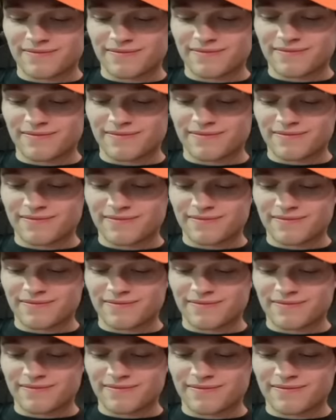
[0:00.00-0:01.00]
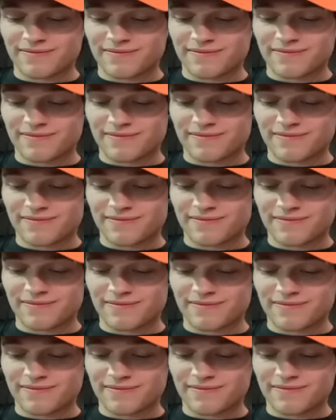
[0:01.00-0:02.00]

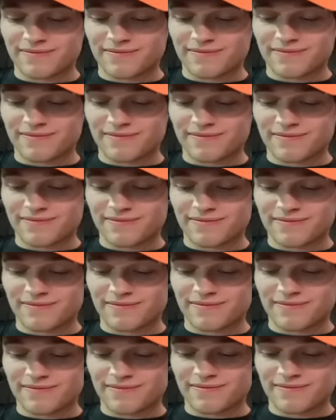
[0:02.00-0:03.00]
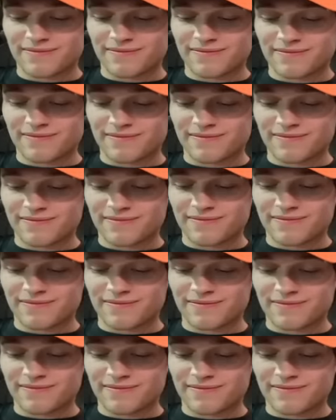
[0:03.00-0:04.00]

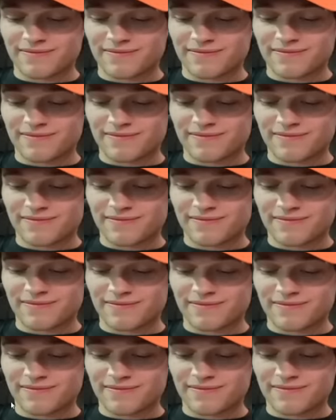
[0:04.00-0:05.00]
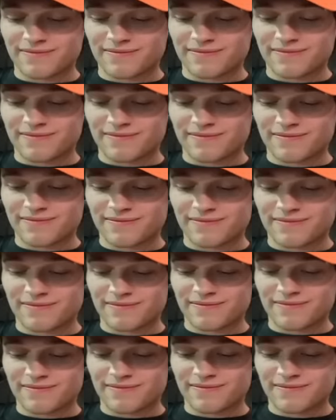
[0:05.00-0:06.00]

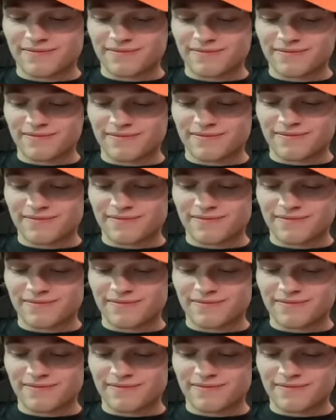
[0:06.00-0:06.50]
The person shown says nothing.